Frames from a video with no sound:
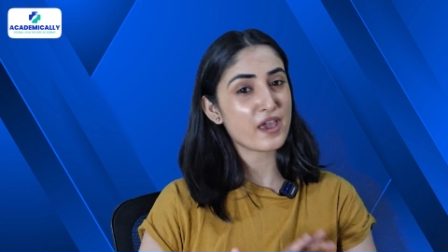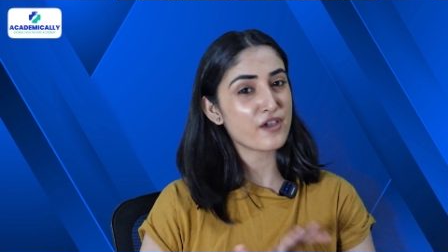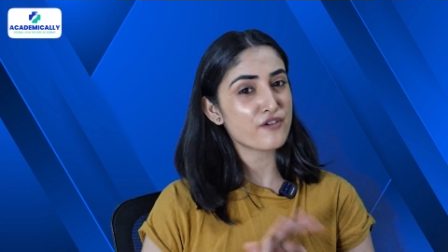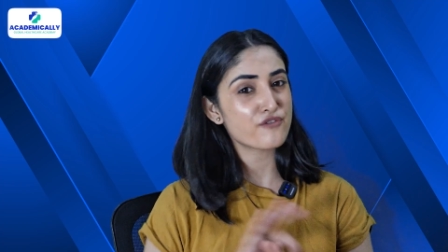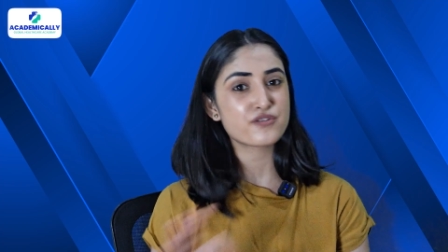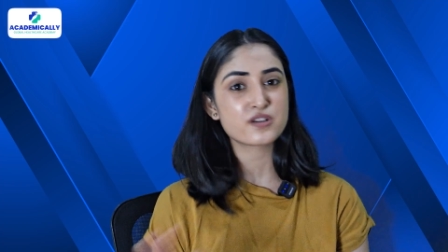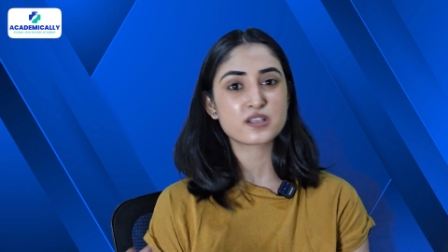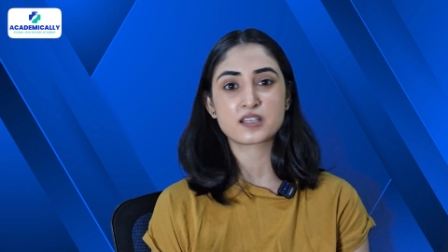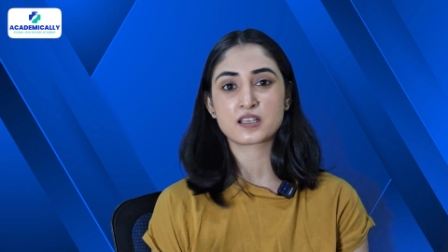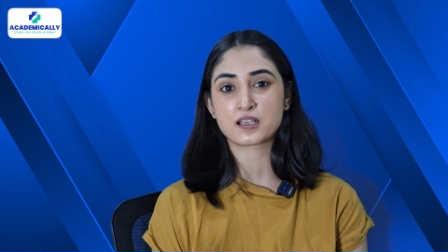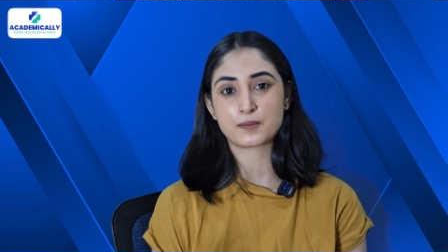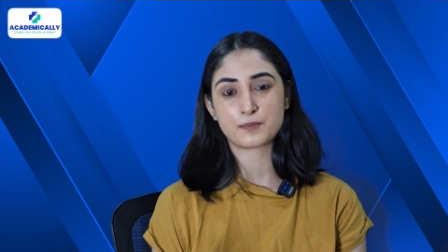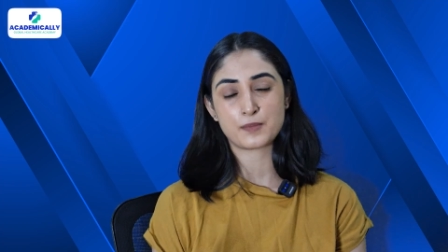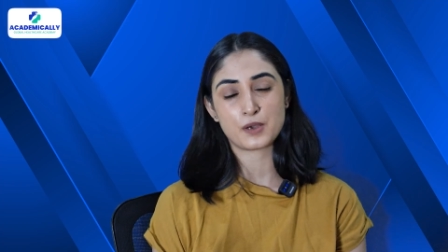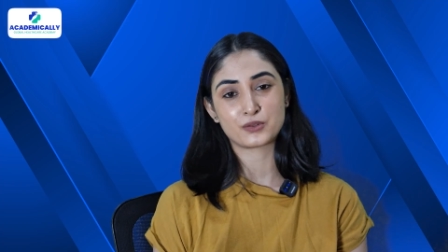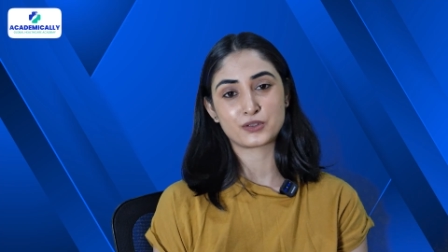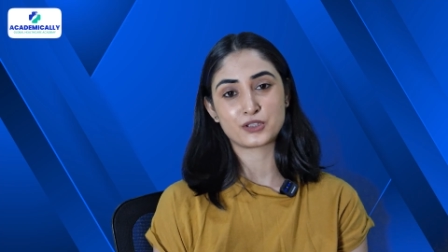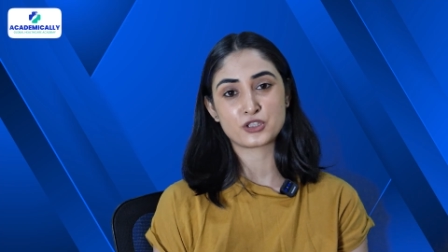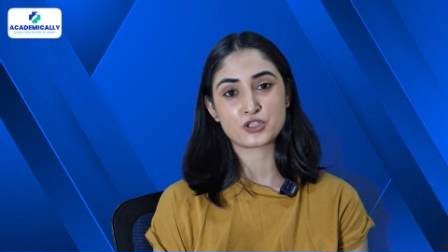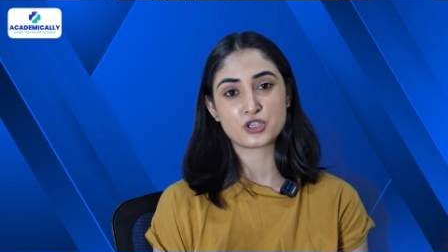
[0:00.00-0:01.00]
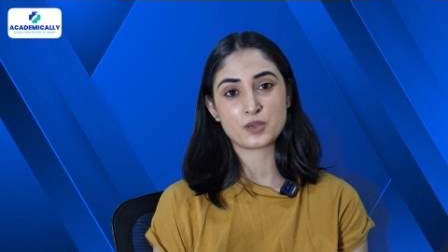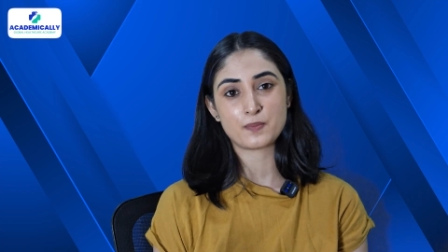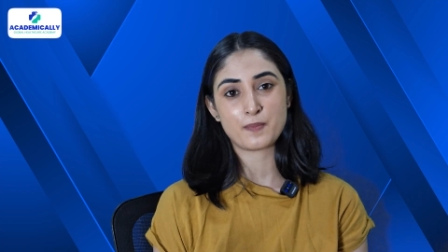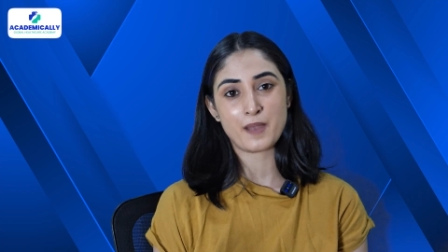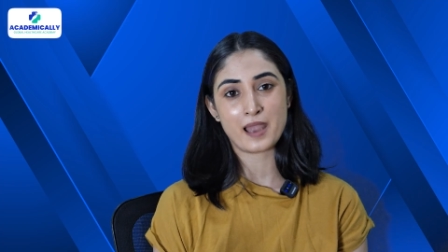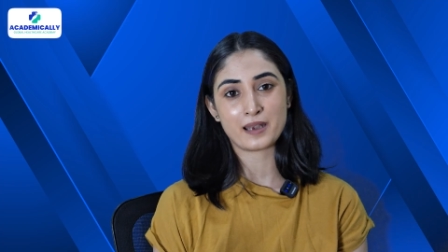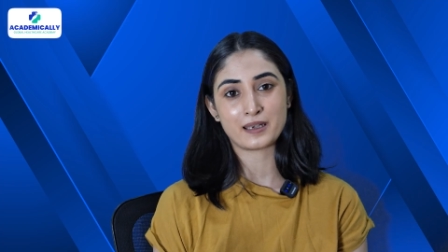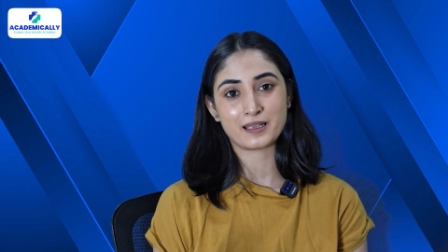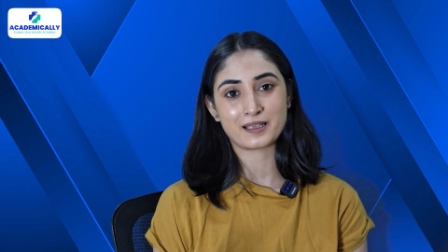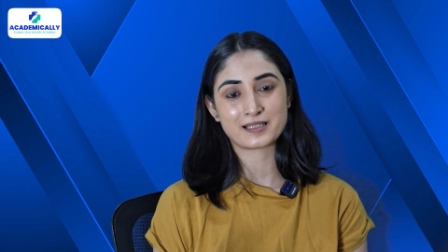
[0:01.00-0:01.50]
everything about the
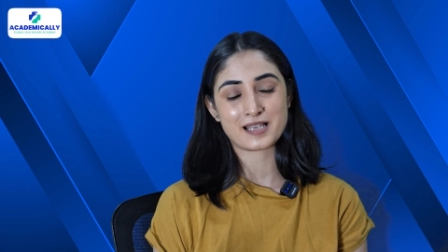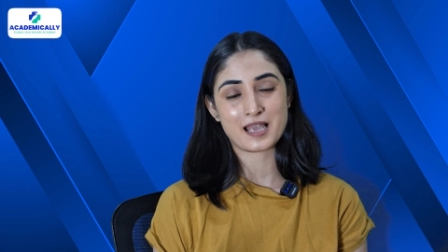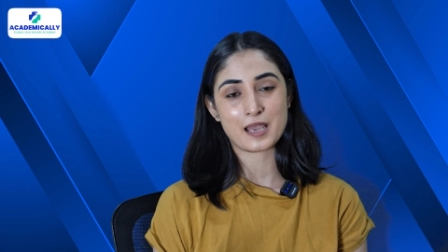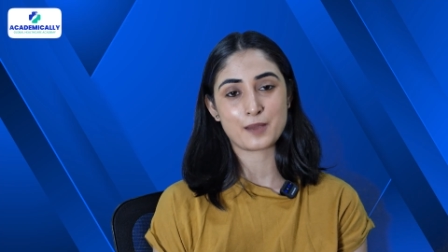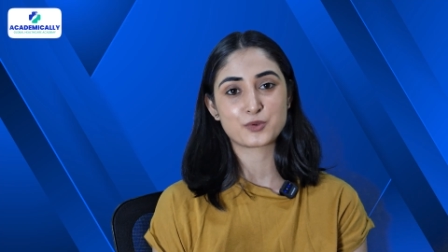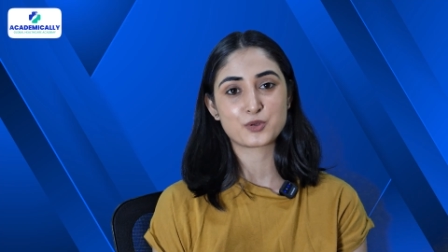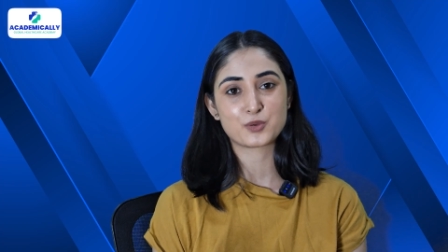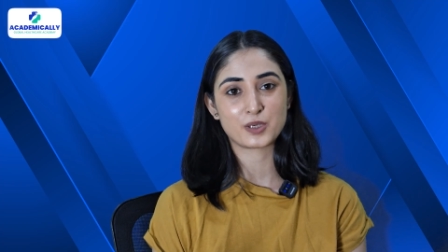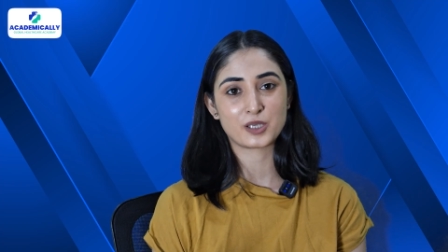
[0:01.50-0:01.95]
GPAT exam